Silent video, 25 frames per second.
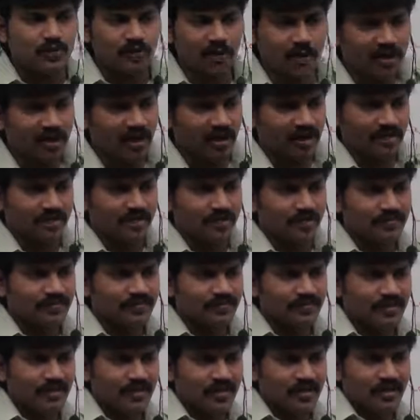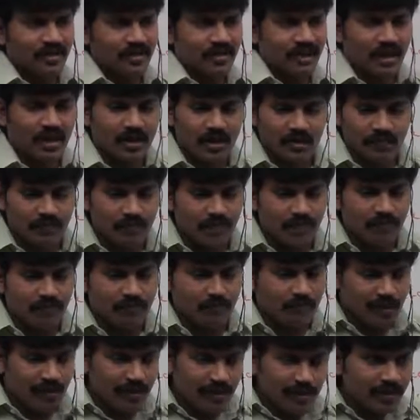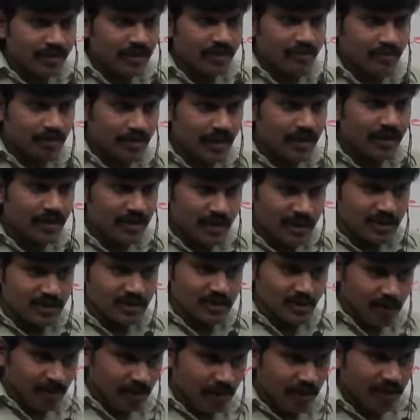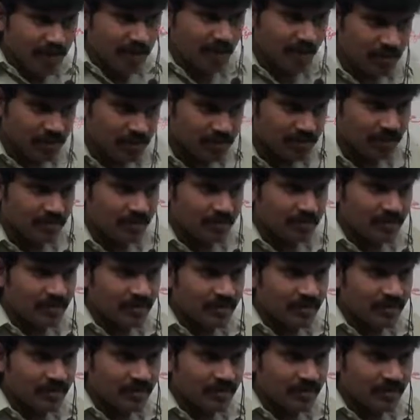friend also, or if a friend bring his wife also,